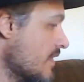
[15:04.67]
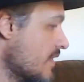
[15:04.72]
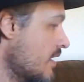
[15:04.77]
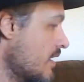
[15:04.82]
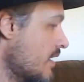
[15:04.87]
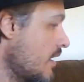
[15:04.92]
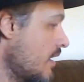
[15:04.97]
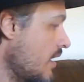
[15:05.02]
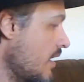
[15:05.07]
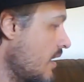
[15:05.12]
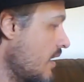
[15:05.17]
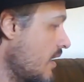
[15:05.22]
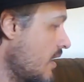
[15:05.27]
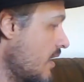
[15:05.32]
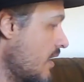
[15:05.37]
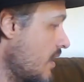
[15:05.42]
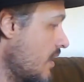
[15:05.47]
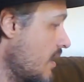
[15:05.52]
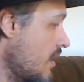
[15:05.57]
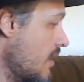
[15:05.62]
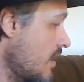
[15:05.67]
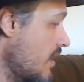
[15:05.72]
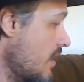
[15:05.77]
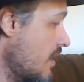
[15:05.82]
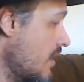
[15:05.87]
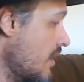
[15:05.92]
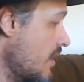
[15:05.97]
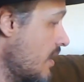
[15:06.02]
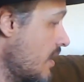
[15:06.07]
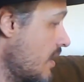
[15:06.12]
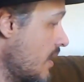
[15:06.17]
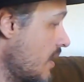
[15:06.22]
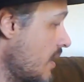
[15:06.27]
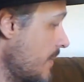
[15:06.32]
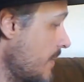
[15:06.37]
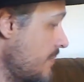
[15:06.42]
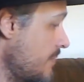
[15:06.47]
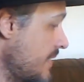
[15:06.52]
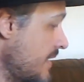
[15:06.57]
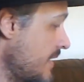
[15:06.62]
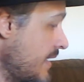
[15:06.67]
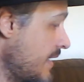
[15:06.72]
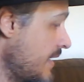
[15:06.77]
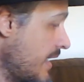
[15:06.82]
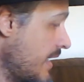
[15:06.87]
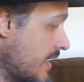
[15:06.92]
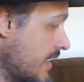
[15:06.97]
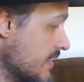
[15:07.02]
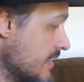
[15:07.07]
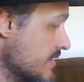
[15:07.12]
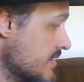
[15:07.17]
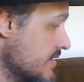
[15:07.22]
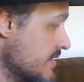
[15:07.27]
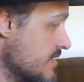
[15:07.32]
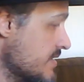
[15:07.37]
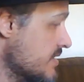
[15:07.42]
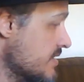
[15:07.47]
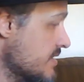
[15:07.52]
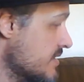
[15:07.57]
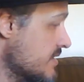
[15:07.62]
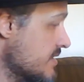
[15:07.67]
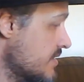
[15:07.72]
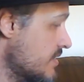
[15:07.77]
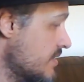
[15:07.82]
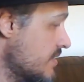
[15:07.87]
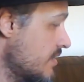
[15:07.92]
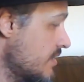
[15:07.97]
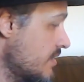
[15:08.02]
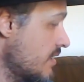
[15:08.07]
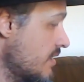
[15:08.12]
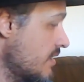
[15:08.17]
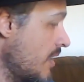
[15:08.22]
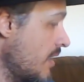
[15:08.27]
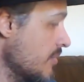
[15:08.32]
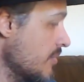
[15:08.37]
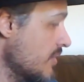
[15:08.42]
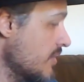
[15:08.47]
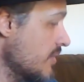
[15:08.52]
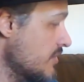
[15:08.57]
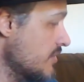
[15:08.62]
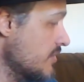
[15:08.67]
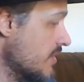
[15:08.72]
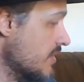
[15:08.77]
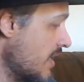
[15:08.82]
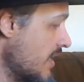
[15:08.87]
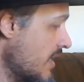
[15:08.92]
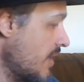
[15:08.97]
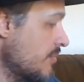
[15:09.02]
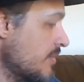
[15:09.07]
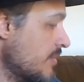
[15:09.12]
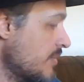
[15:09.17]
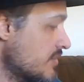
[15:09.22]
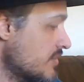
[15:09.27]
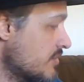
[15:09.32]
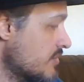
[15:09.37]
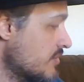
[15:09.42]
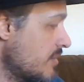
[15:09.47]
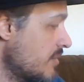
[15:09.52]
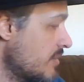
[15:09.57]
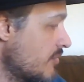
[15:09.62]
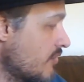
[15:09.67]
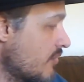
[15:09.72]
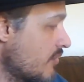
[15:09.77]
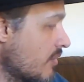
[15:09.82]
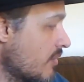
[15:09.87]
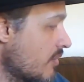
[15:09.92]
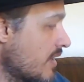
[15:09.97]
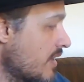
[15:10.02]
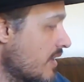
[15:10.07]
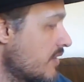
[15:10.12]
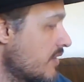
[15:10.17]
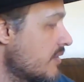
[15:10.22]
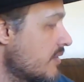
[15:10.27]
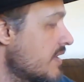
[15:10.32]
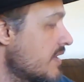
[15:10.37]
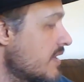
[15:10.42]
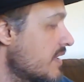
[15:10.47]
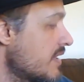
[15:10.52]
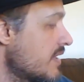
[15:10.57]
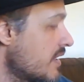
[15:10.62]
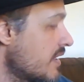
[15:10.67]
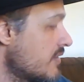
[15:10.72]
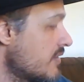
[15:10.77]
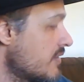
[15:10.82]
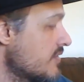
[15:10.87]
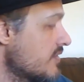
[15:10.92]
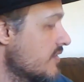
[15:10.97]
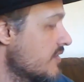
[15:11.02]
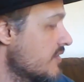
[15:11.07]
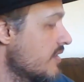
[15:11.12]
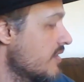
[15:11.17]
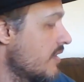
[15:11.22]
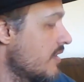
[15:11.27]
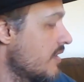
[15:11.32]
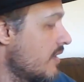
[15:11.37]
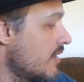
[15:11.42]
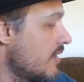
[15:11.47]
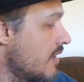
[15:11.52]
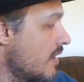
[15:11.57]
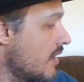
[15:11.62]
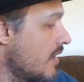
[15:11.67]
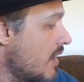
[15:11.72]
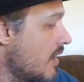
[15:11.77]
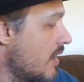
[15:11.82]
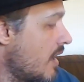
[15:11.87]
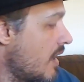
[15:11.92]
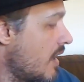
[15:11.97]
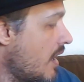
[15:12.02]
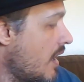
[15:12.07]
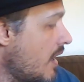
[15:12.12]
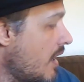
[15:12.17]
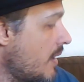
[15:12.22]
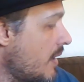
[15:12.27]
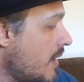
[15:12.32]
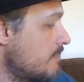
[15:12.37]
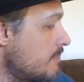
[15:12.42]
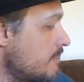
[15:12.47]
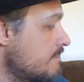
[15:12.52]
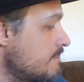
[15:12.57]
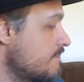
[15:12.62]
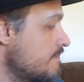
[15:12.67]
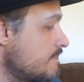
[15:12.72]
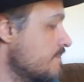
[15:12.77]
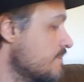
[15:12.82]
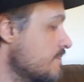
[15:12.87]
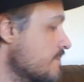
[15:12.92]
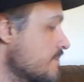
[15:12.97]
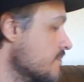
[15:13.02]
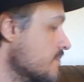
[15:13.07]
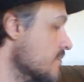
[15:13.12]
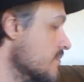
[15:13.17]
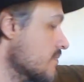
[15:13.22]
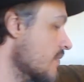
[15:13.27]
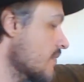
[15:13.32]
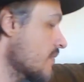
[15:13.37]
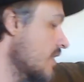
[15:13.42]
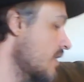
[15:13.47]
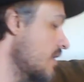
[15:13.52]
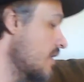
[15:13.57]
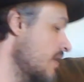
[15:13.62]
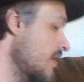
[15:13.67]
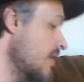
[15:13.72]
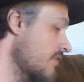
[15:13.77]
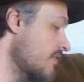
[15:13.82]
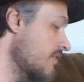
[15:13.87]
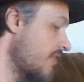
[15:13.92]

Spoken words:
Up next, I'm going to do the cabinetry before I do anything else. In the